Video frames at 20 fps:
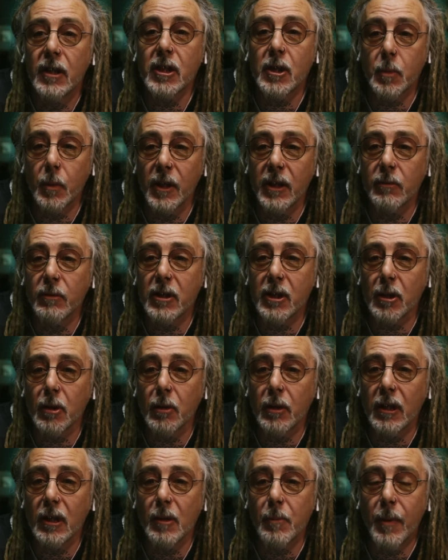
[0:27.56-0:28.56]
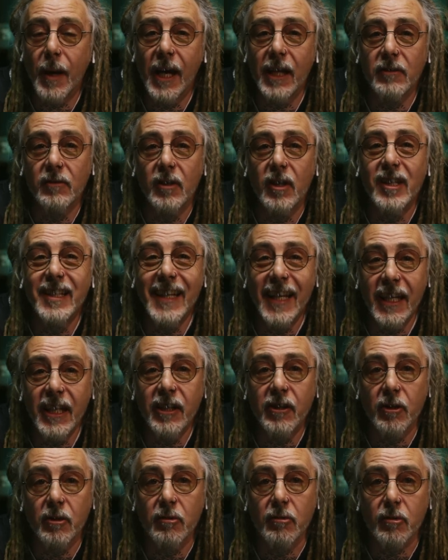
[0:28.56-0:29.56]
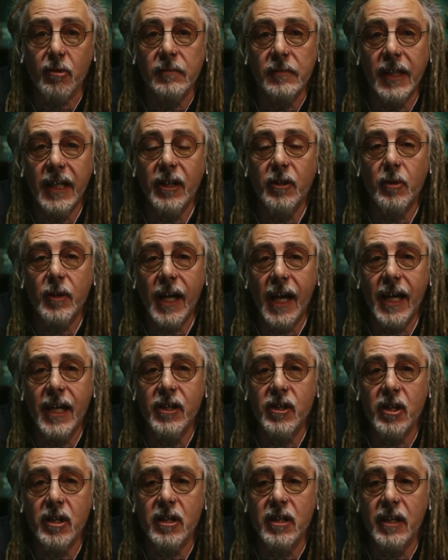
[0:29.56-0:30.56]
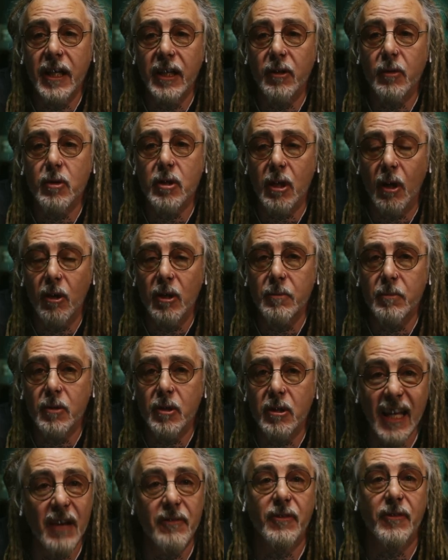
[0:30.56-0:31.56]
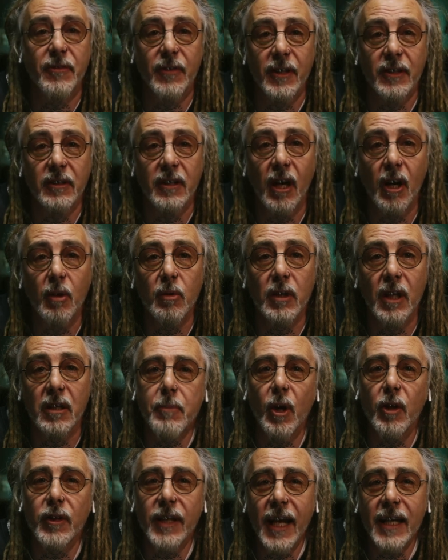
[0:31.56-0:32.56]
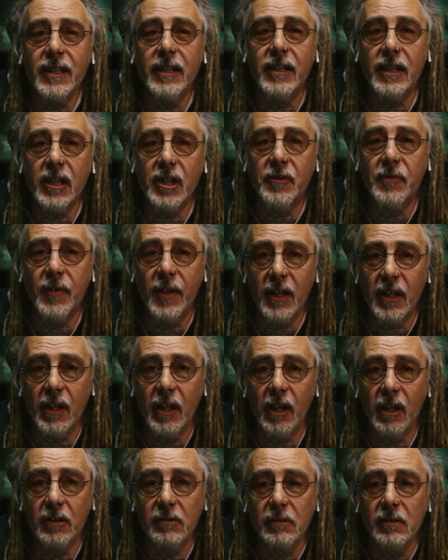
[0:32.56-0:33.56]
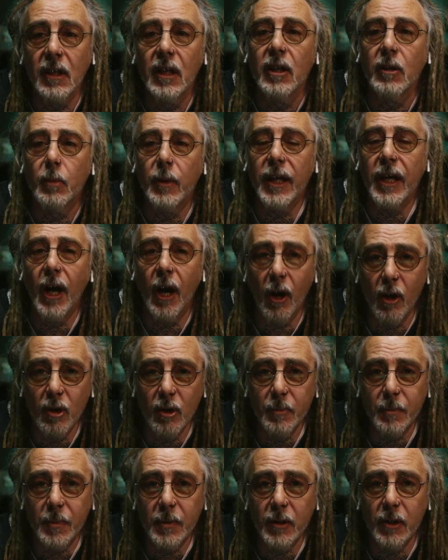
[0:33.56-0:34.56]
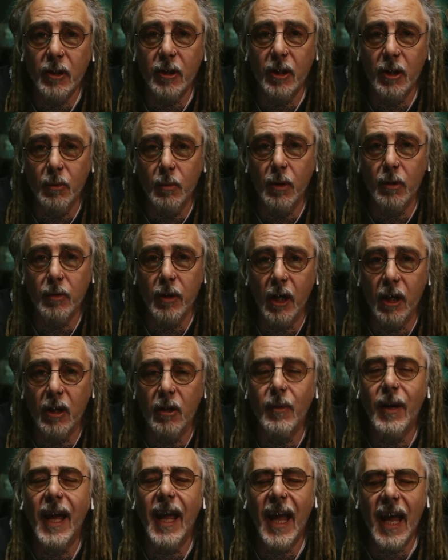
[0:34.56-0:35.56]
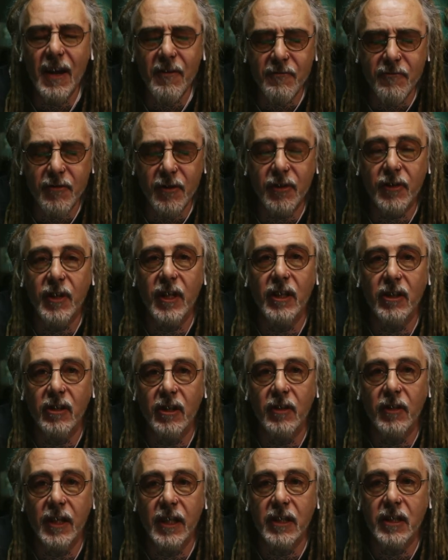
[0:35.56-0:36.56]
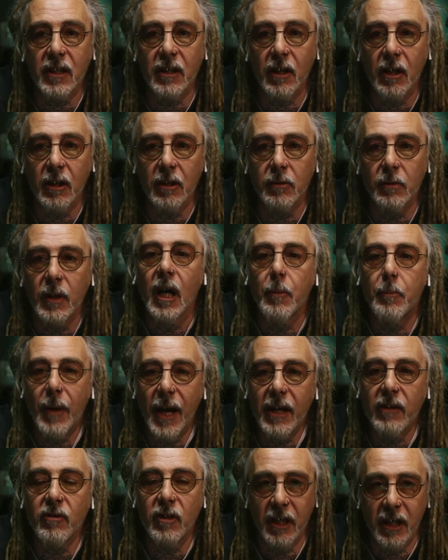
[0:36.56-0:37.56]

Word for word: This week we're talking about needles, needle gauges, needle types, everything, the whole lot. By the end of this video, we hope that you will know everything you need to know about